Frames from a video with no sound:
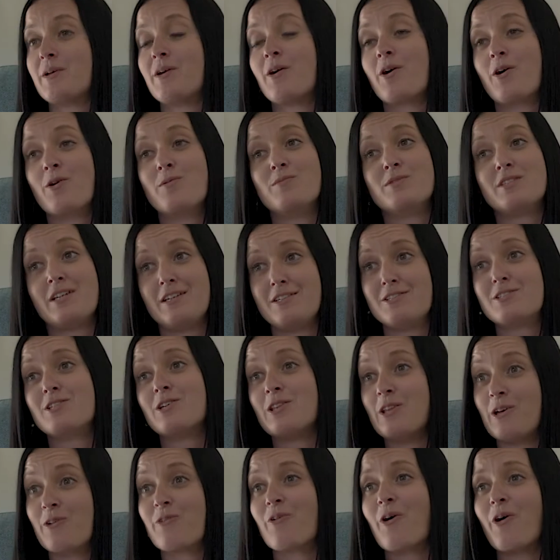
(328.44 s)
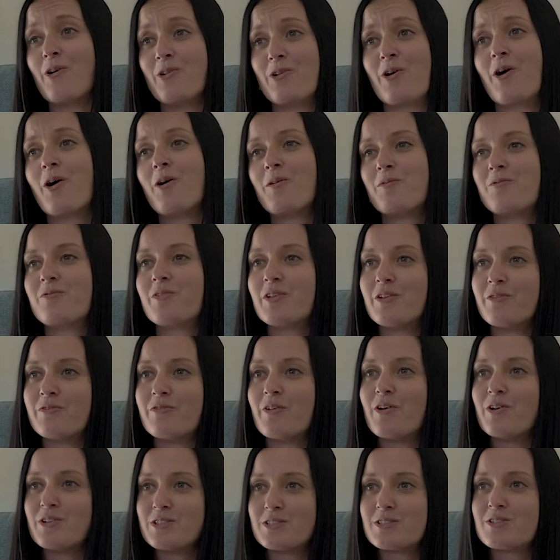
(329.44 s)
homes into their own home for the
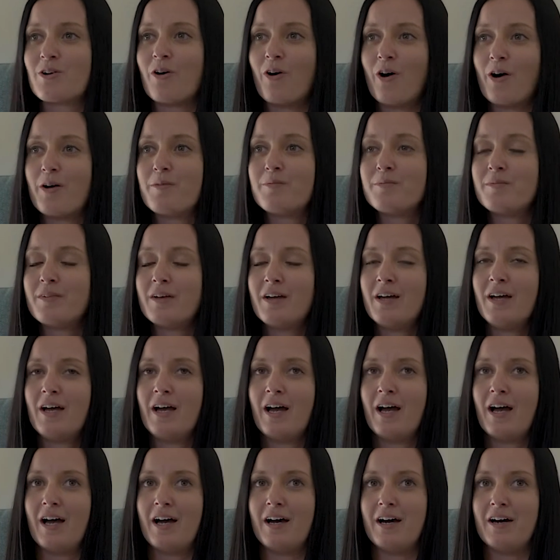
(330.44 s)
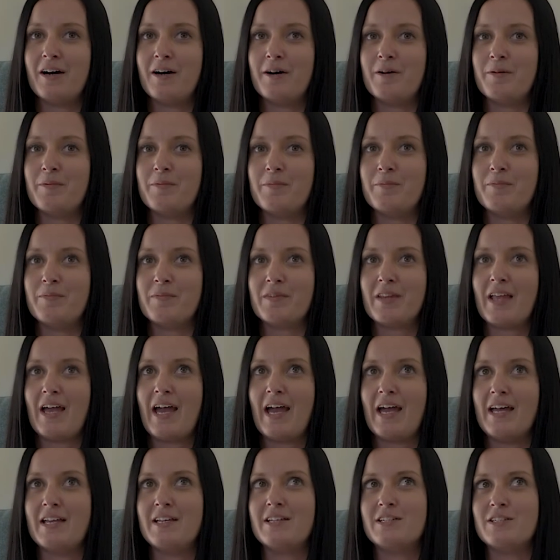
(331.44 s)
first time,
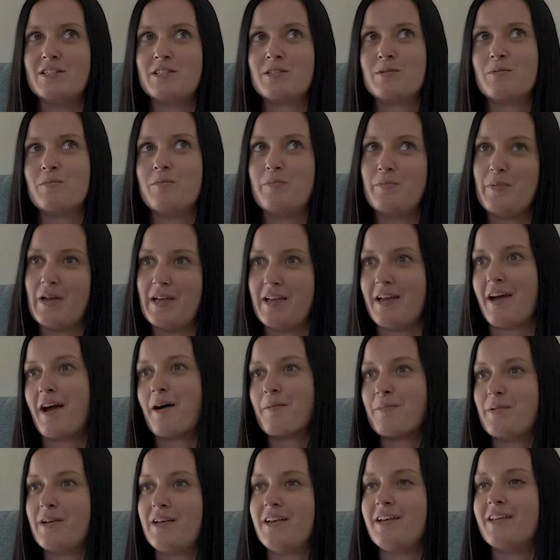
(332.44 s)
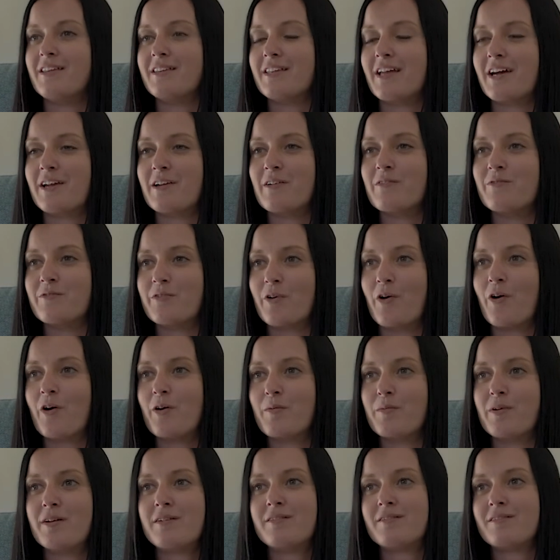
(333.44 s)
and be happy in that
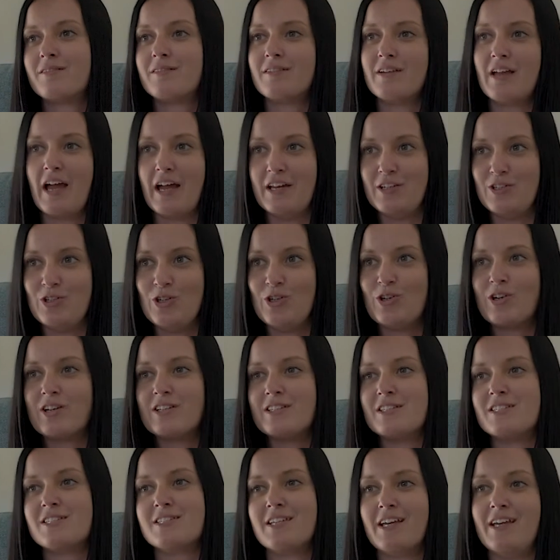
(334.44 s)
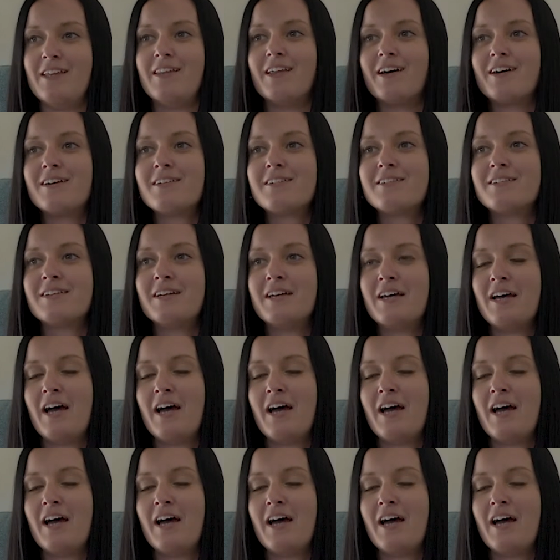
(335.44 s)
environment, and you can see that.